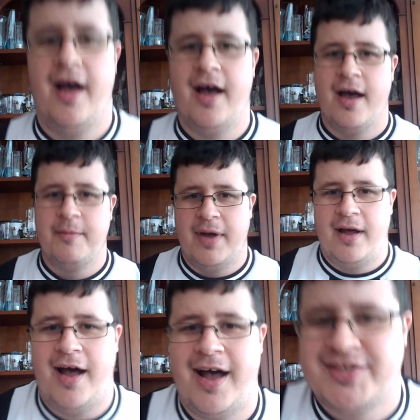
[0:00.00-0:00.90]
That's better.
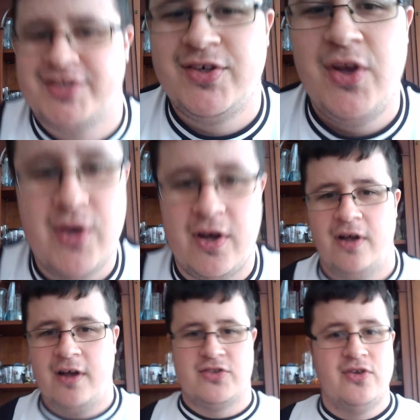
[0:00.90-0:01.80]

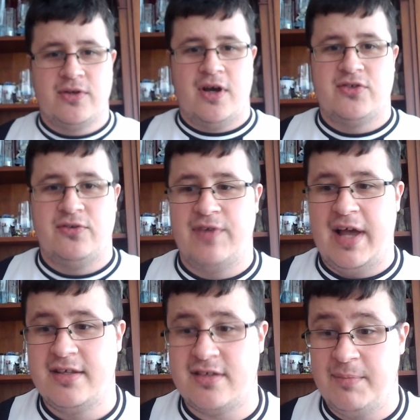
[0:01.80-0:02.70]

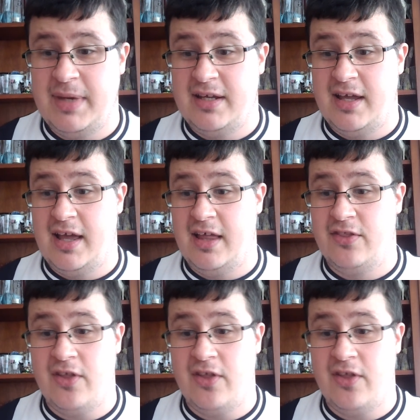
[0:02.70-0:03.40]
Newcastle fans.